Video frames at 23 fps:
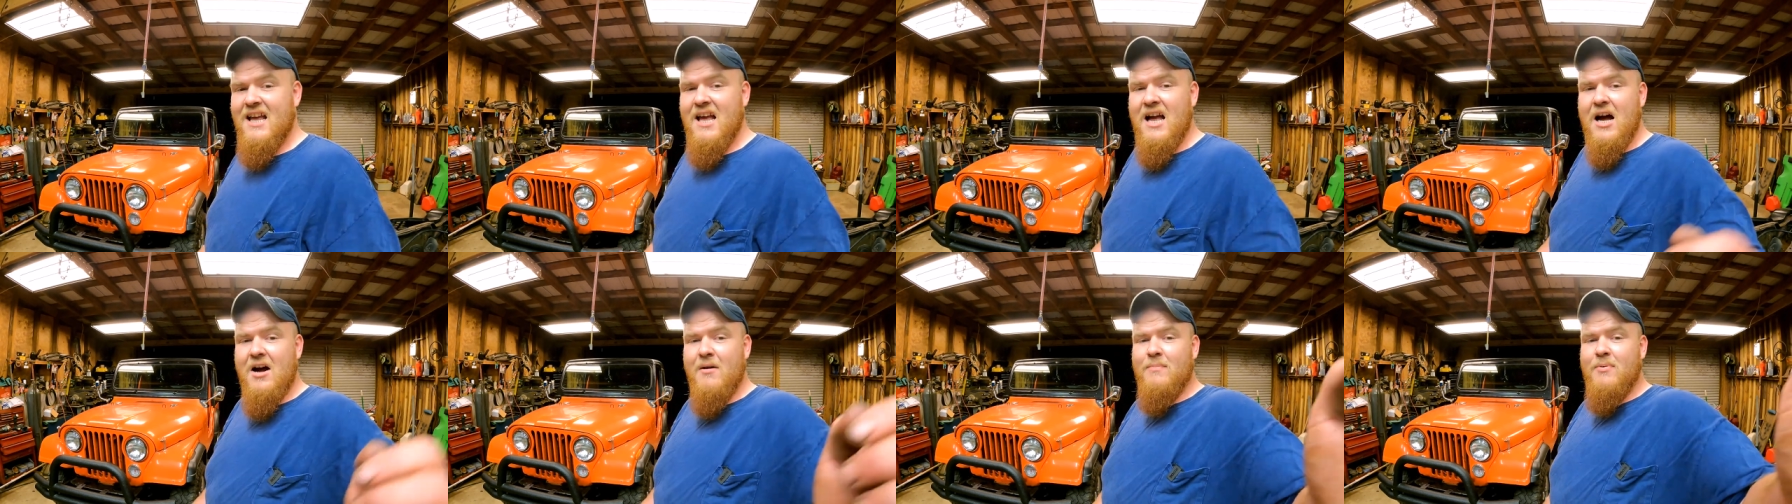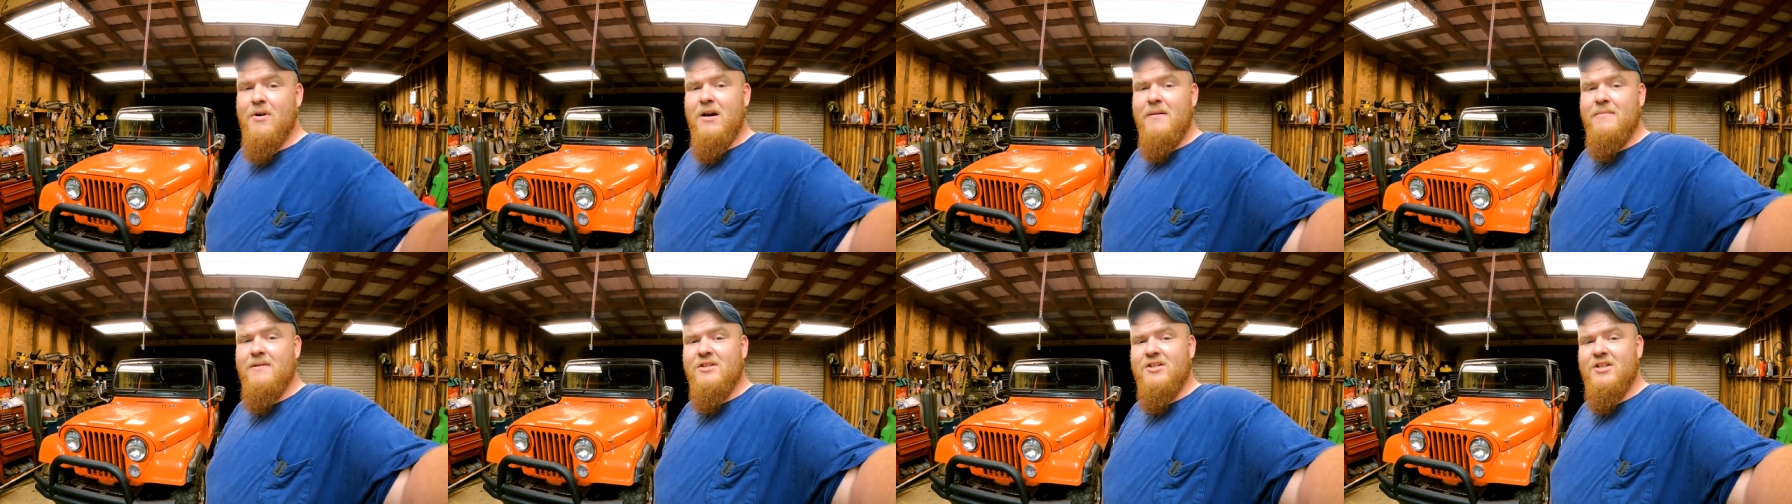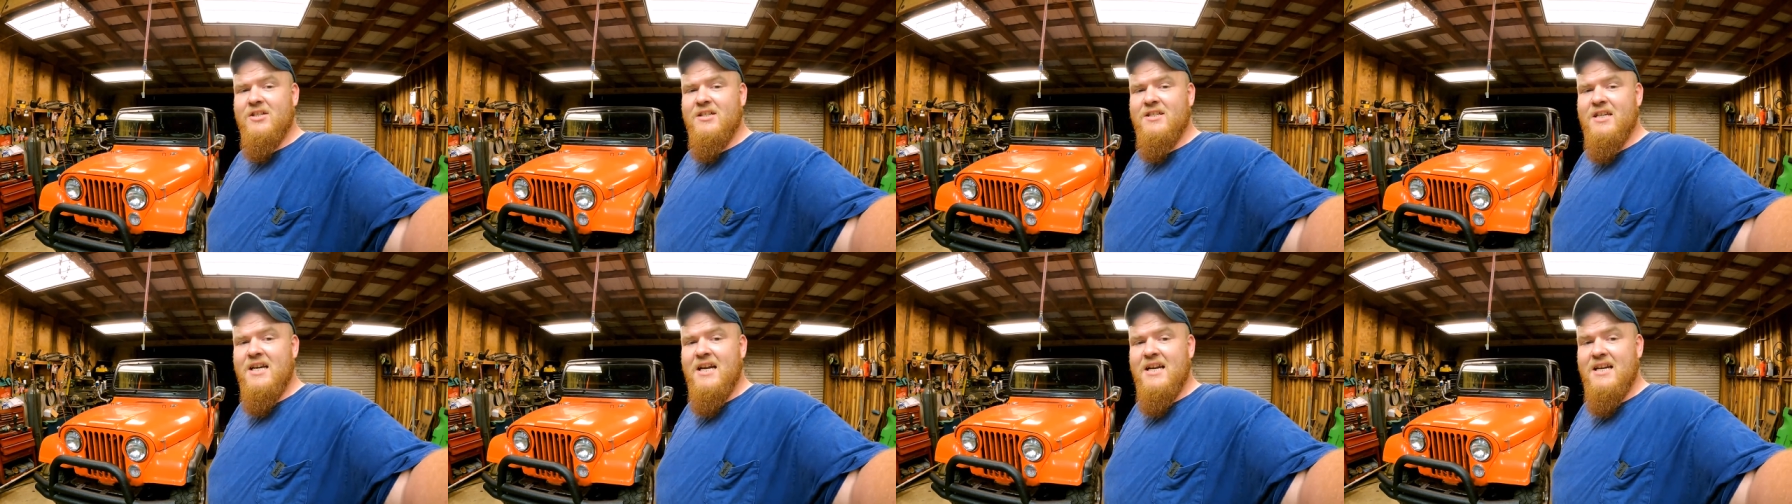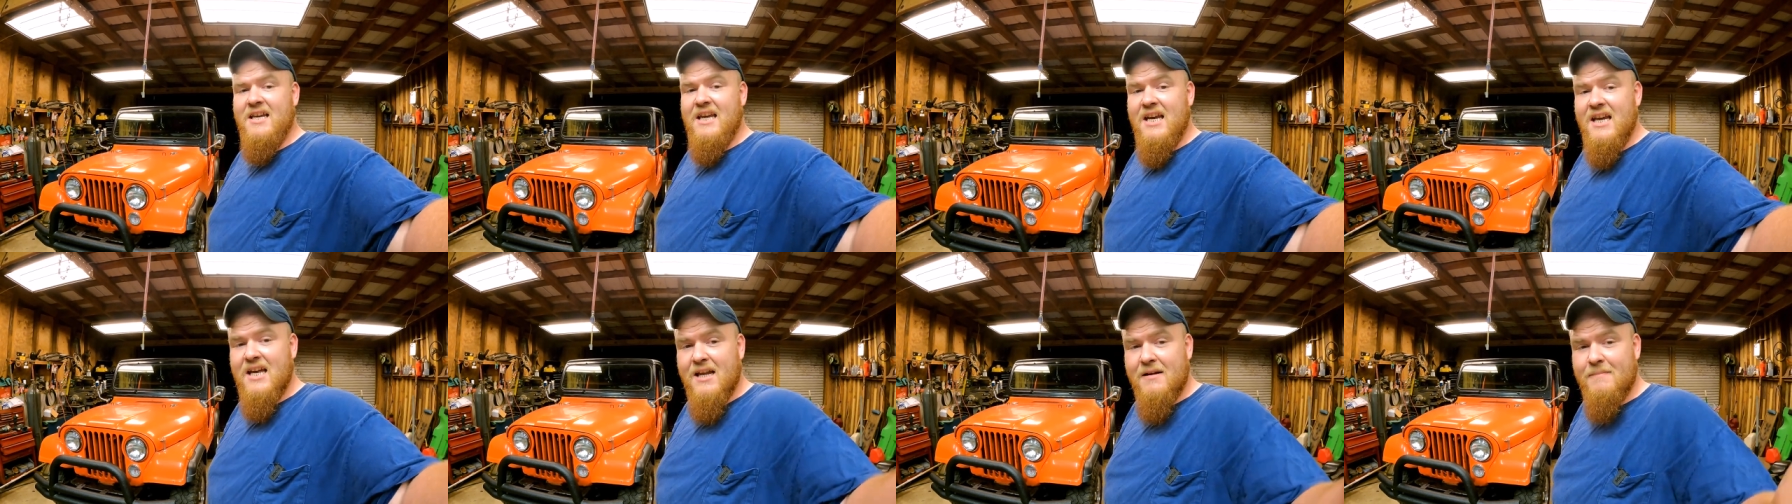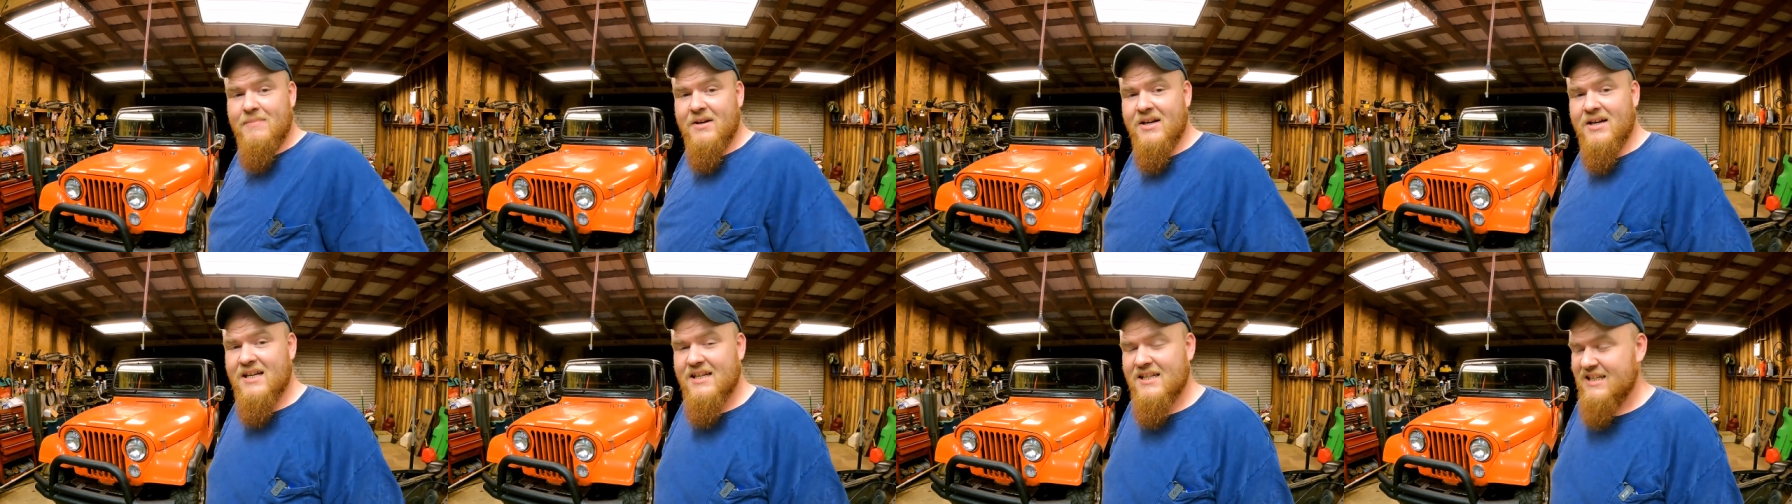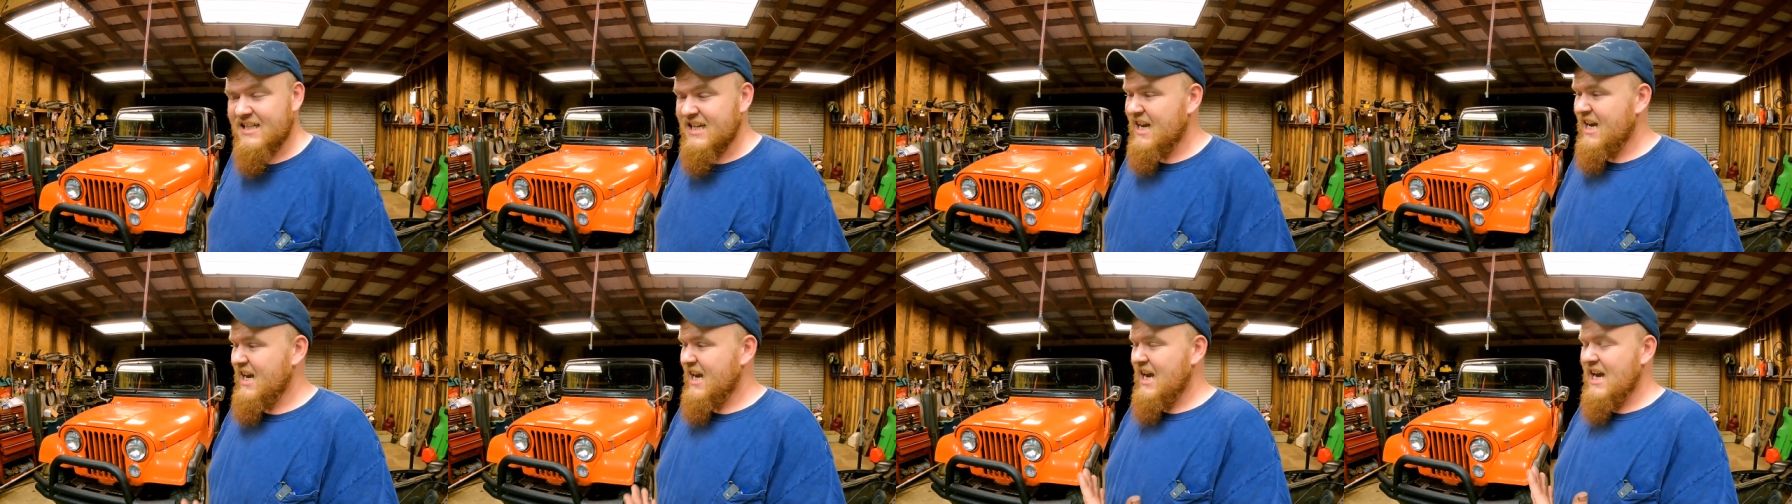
I'll probably just take it because